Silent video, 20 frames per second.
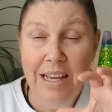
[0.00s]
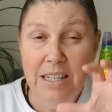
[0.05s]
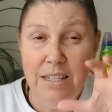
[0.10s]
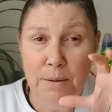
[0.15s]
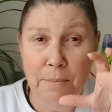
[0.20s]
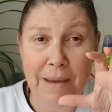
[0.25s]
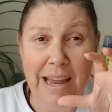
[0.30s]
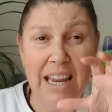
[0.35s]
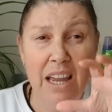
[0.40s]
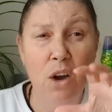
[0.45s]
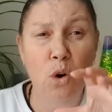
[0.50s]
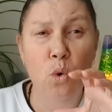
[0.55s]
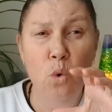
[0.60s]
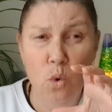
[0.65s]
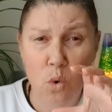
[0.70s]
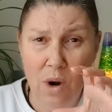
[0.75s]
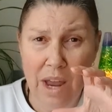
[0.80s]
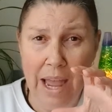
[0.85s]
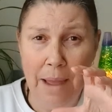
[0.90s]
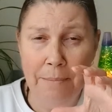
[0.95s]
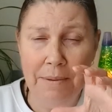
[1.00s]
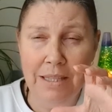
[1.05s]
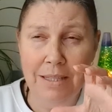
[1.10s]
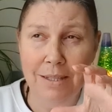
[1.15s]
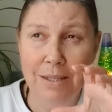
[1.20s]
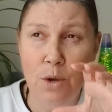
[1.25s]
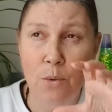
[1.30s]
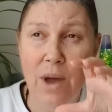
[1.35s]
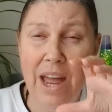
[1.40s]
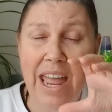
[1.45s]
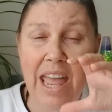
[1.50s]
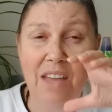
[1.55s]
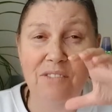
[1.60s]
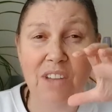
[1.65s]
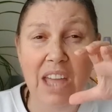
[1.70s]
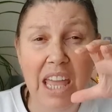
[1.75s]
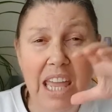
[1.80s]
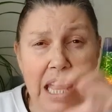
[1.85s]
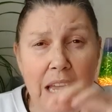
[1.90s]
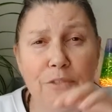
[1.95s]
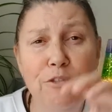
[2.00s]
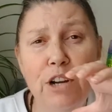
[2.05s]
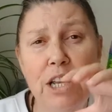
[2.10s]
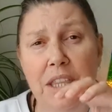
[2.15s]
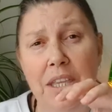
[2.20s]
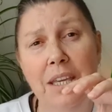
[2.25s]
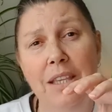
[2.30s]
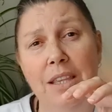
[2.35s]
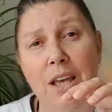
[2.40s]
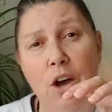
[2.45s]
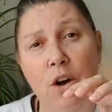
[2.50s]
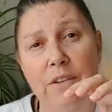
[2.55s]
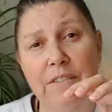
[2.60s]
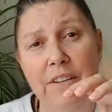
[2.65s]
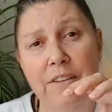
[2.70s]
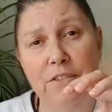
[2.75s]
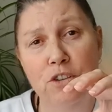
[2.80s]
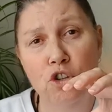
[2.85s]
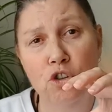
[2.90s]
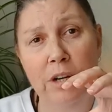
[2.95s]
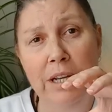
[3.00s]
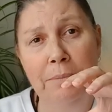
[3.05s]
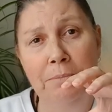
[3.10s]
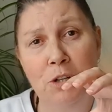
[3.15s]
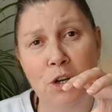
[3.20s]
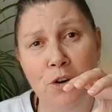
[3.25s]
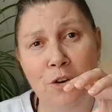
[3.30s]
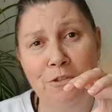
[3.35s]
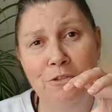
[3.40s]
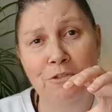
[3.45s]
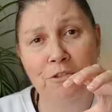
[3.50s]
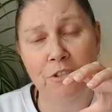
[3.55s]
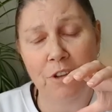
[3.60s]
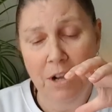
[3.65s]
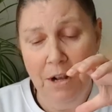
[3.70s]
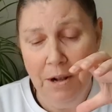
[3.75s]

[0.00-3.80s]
to make it all happen so I have everything that I've ever dreamed of?